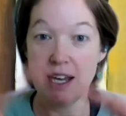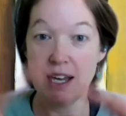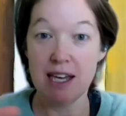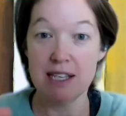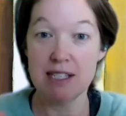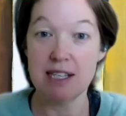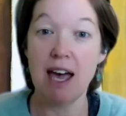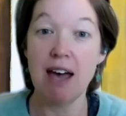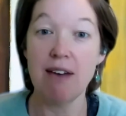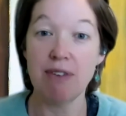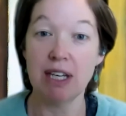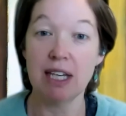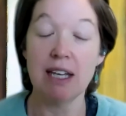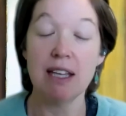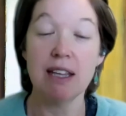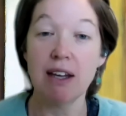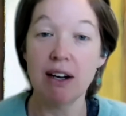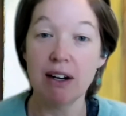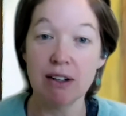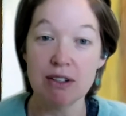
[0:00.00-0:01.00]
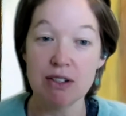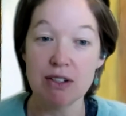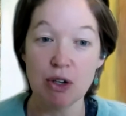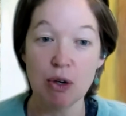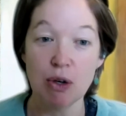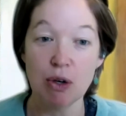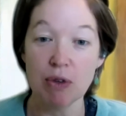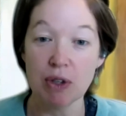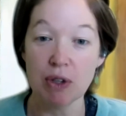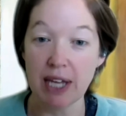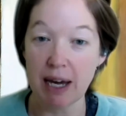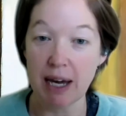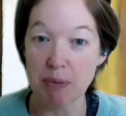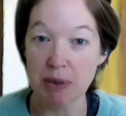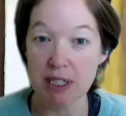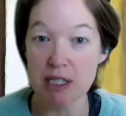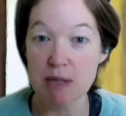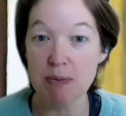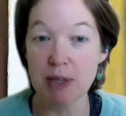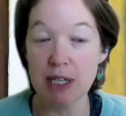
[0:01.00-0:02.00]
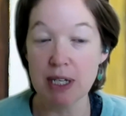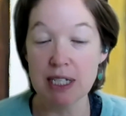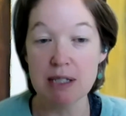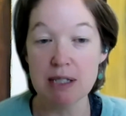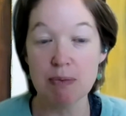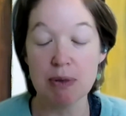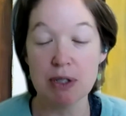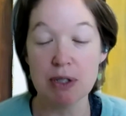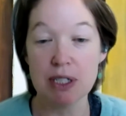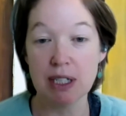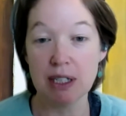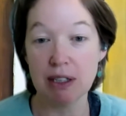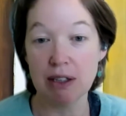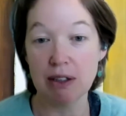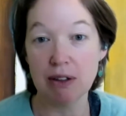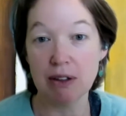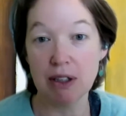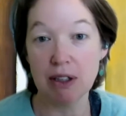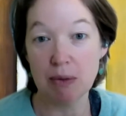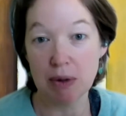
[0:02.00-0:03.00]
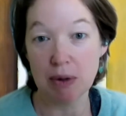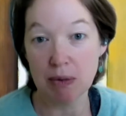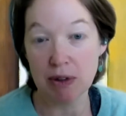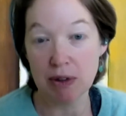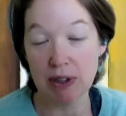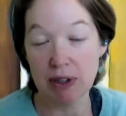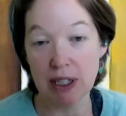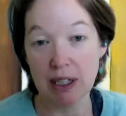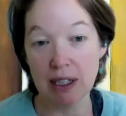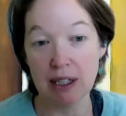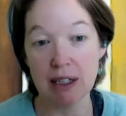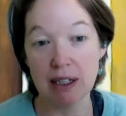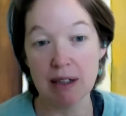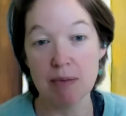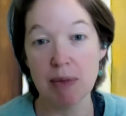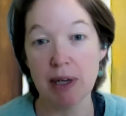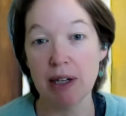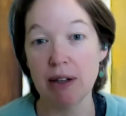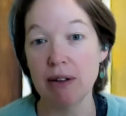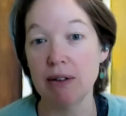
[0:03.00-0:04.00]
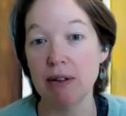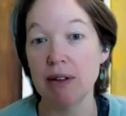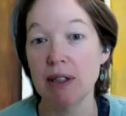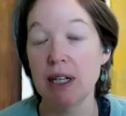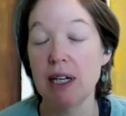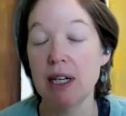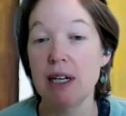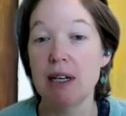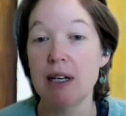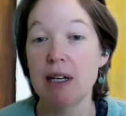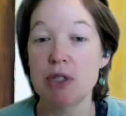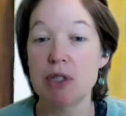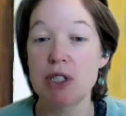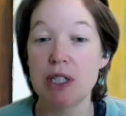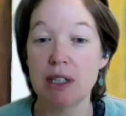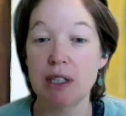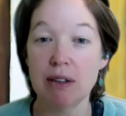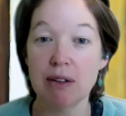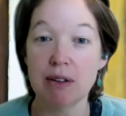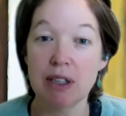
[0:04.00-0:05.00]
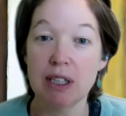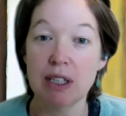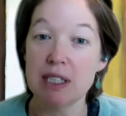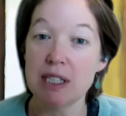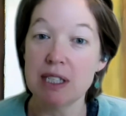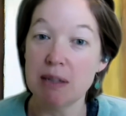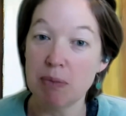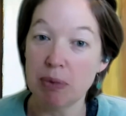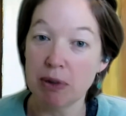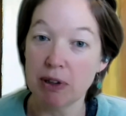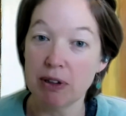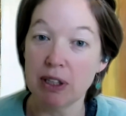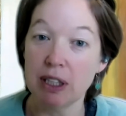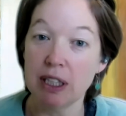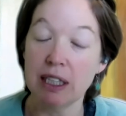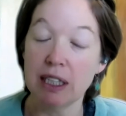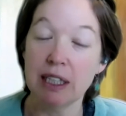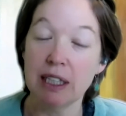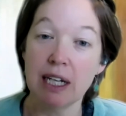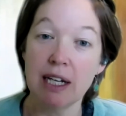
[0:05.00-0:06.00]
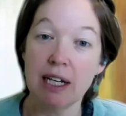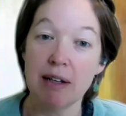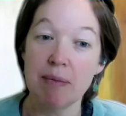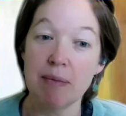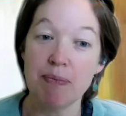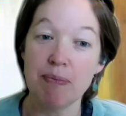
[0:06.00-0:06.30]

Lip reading: as having a large overlapping space, particularly when we're thinking about machine learning and deep learning,